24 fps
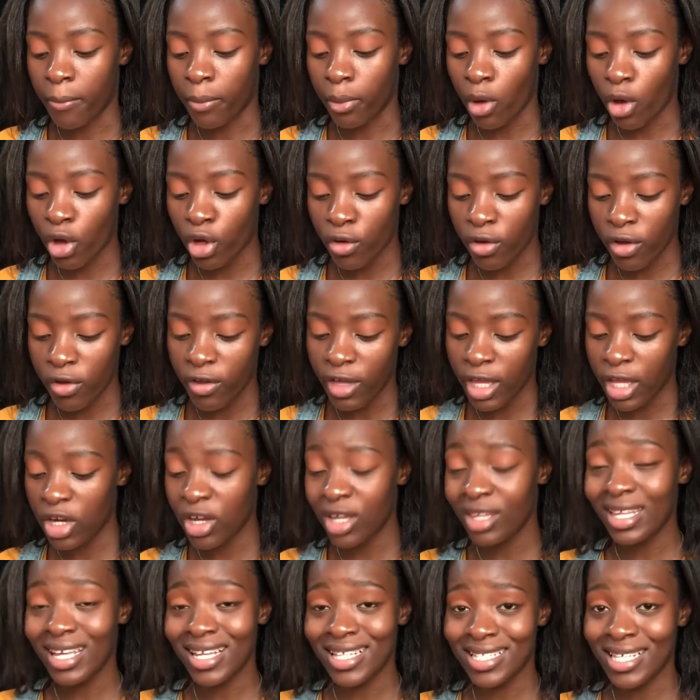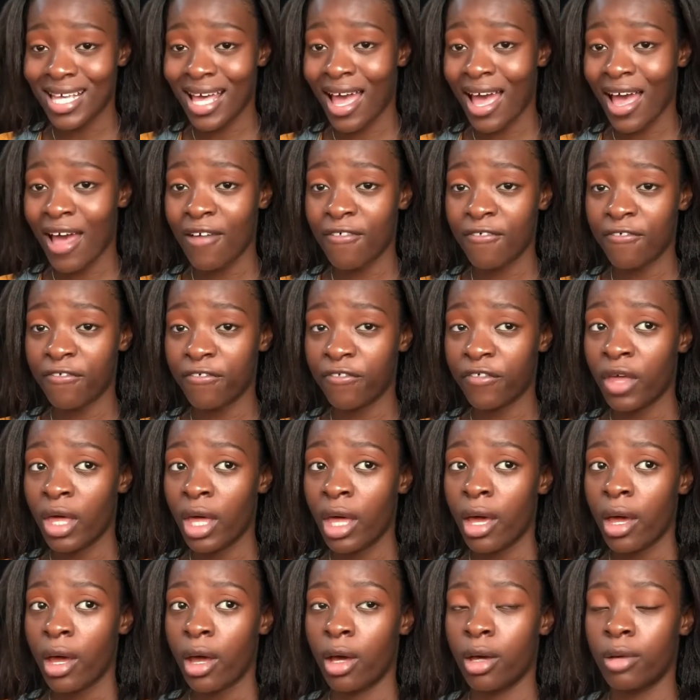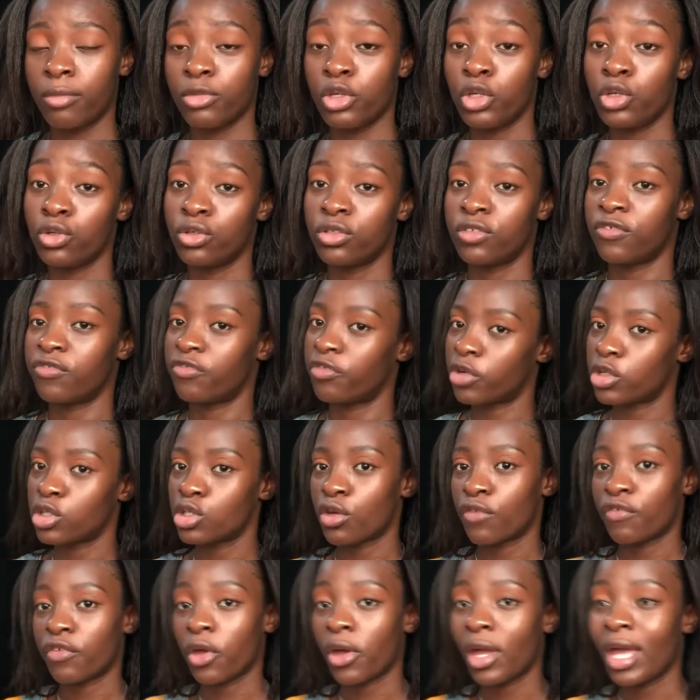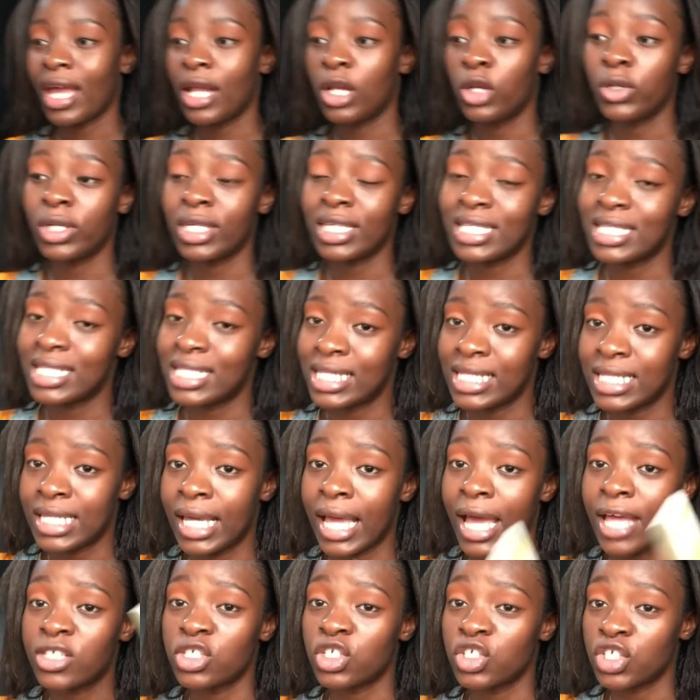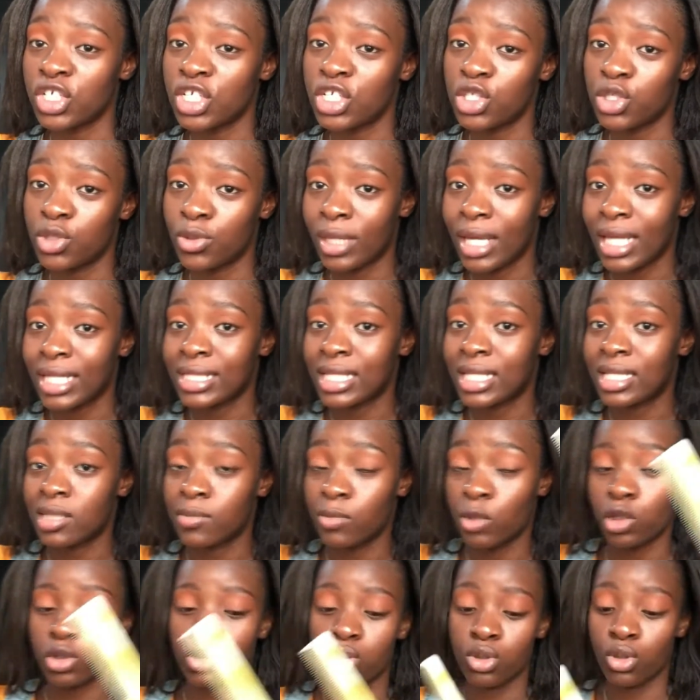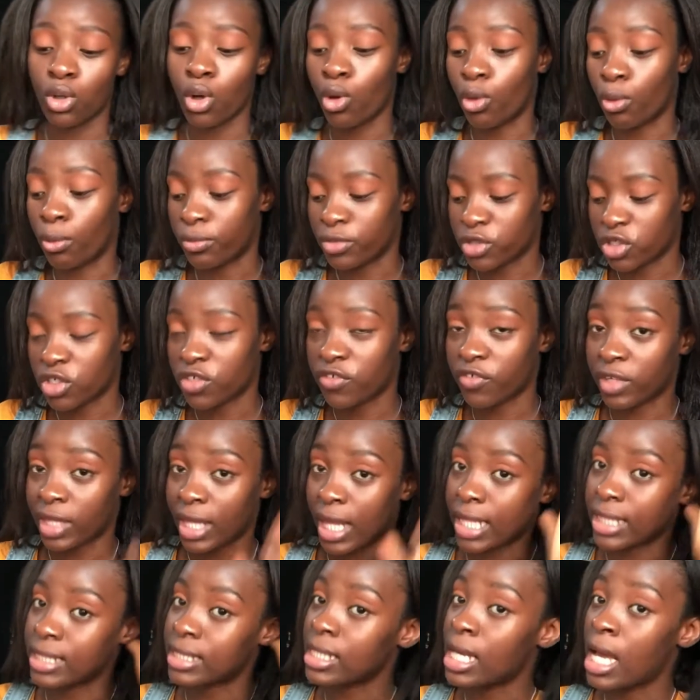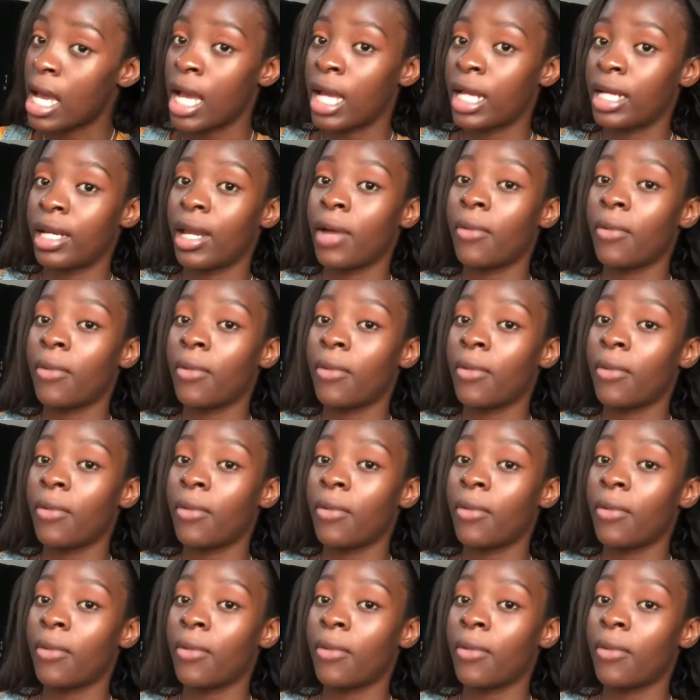But in order to have the front of your hair looking sleek, I suggest you get a small tooth comb just for that.